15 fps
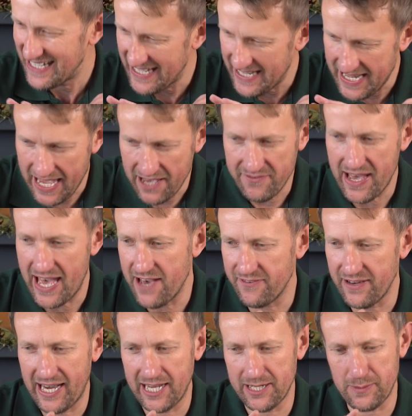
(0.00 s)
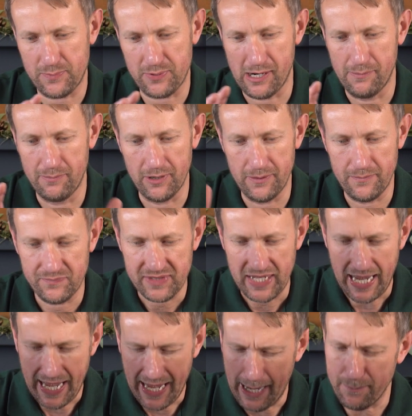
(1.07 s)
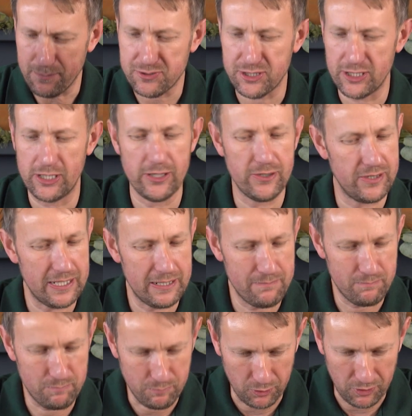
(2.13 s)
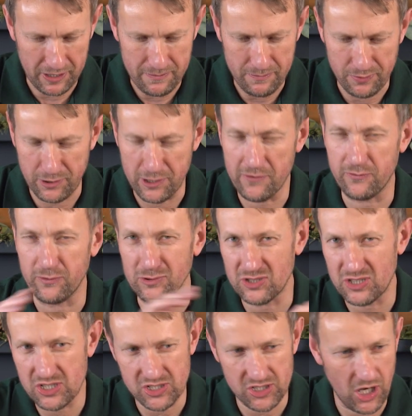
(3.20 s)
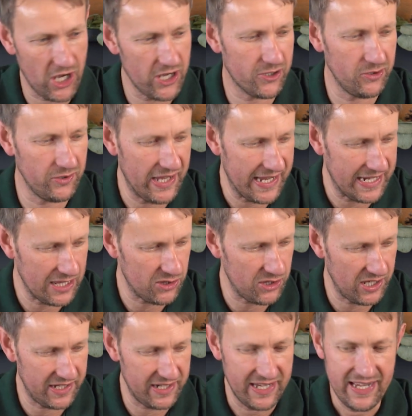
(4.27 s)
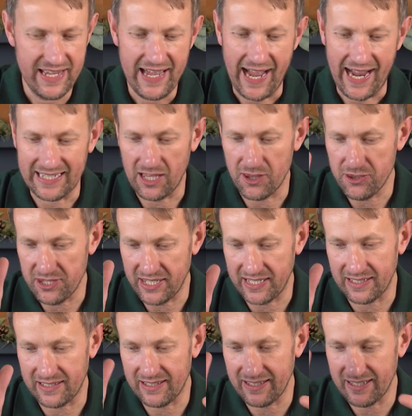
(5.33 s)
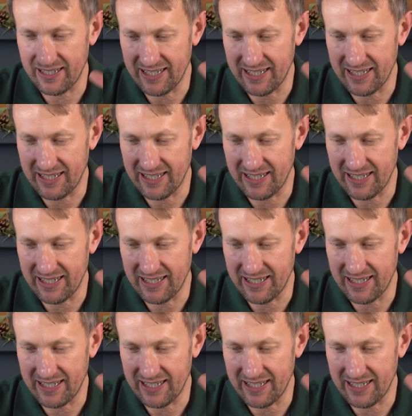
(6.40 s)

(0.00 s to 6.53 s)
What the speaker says: never ever had a problem, absolutely bulletproof, will cycle anything. And I think